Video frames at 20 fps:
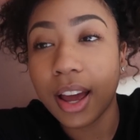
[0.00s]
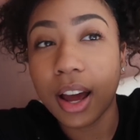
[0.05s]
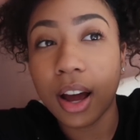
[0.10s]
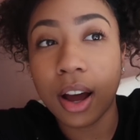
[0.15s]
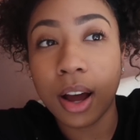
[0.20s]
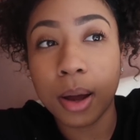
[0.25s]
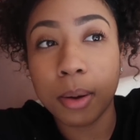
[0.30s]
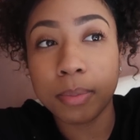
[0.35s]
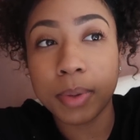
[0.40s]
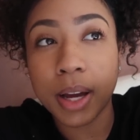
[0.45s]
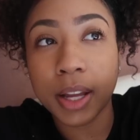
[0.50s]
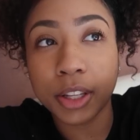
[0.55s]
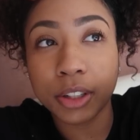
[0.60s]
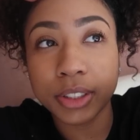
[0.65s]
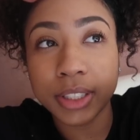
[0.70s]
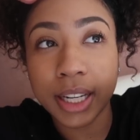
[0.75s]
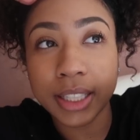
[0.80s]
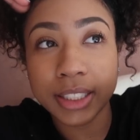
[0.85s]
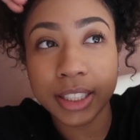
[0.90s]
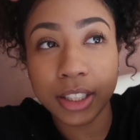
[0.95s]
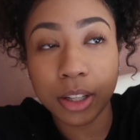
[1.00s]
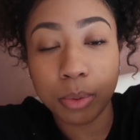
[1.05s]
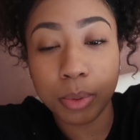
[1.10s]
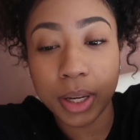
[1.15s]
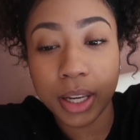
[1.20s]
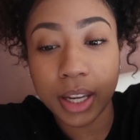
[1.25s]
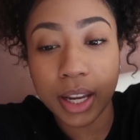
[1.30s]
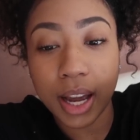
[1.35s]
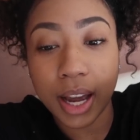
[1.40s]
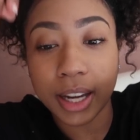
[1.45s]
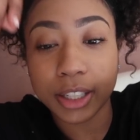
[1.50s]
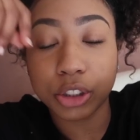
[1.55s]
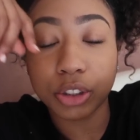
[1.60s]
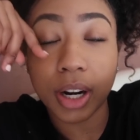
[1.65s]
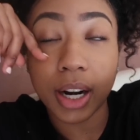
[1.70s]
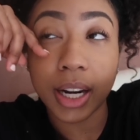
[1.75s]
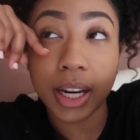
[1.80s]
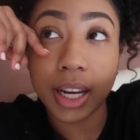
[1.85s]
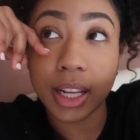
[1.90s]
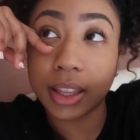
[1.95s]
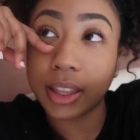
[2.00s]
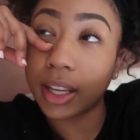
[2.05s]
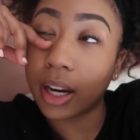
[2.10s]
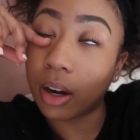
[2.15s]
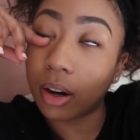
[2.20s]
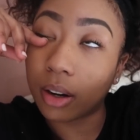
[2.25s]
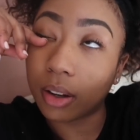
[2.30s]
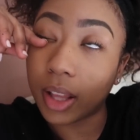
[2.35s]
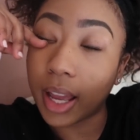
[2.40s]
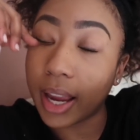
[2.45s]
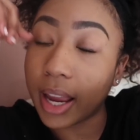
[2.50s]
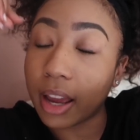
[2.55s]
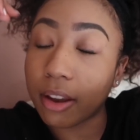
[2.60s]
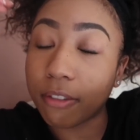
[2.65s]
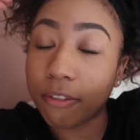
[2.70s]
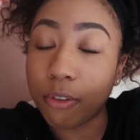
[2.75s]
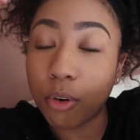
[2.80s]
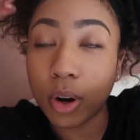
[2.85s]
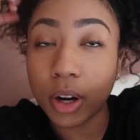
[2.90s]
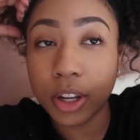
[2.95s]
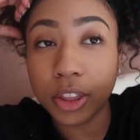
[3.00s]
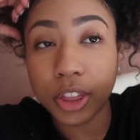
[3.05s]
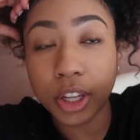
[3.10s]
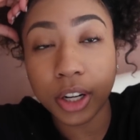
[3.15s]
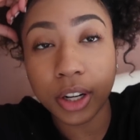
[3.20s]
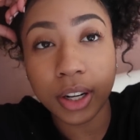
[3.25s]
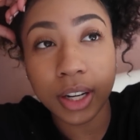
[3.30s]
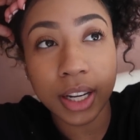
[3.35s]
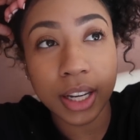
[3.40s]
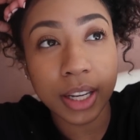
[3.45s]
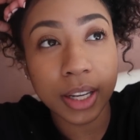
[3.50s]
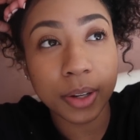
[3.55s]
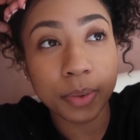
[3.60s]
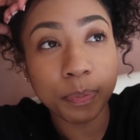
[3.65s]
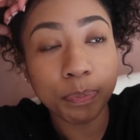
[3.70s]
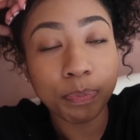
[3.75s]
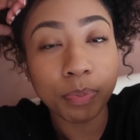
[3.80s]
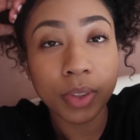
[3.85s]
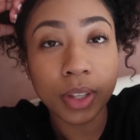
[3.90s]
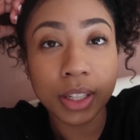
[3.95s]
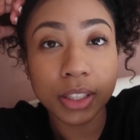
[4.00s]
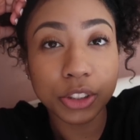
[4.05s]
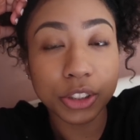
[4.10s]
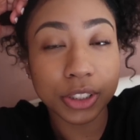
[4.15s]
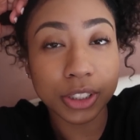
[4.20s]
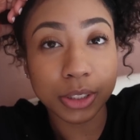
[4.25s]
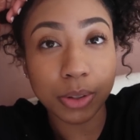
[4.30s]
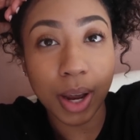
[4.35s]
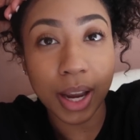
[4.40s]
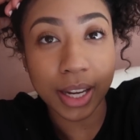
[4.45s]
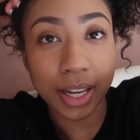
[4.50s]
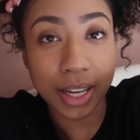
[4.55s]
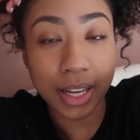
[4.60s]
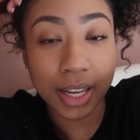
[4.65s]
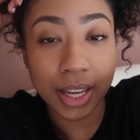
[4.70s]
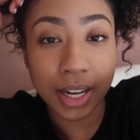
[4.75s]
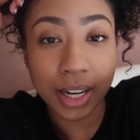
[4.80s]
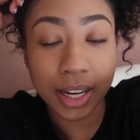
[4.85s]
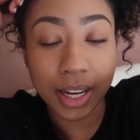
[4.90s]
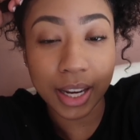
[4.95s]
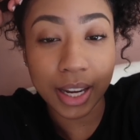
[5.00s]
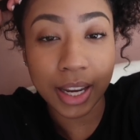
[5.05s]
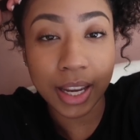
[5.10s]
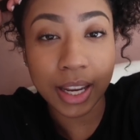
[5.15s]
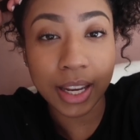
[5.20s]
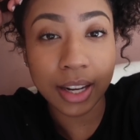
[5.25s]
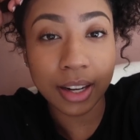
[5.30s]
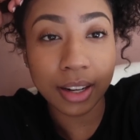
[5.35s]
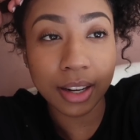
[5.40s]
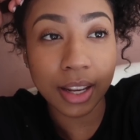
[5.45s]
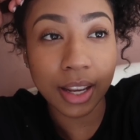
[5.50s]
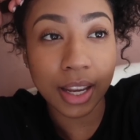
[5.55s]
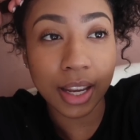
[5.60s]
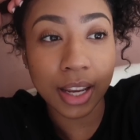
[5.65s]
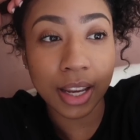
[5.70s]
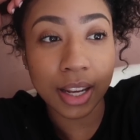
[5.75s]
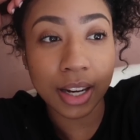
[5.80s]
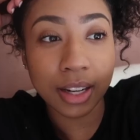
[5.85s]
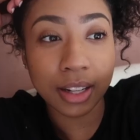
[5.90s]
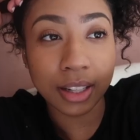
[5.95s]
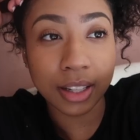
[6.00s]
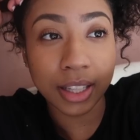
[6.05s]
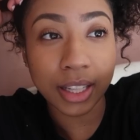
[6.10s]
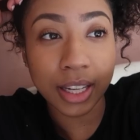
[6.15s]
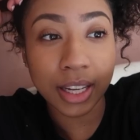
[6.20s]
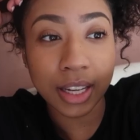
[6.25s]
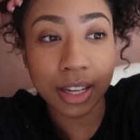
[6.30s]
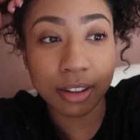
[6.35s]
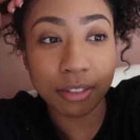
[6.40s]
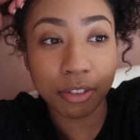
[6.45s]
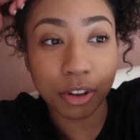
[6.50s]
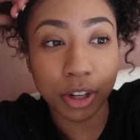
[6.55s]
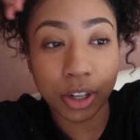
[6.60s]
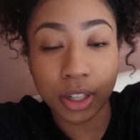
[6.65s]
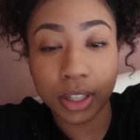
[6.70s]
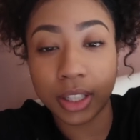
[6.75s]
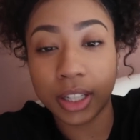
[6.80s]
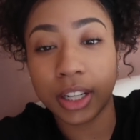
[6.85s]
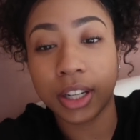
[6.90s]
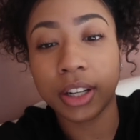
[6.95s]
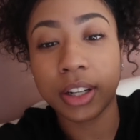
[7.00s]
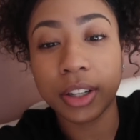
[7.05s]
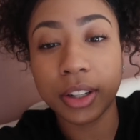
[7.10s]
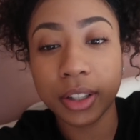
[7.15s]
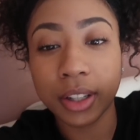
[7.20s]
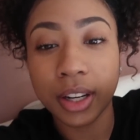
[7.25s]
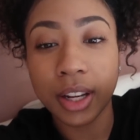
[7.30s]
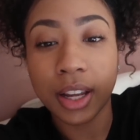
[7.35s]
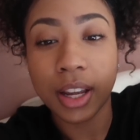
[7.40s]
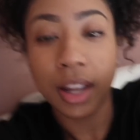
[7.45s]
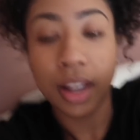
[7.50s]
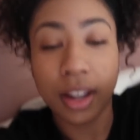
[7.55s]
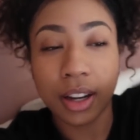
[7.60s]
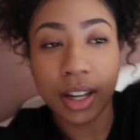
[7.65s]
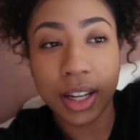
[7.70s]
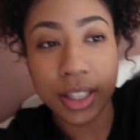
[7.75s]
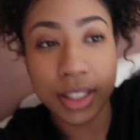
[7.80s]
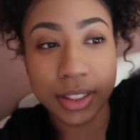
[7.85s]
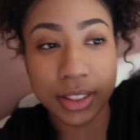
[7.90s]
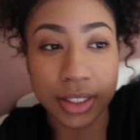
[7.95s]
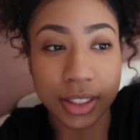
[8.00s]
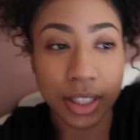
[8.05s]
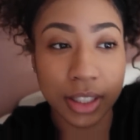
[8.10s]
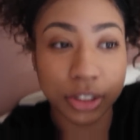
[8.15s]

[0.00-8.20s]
The other days of the week, I try to get there like at 4:30 just so I can get it in and leave earlier, because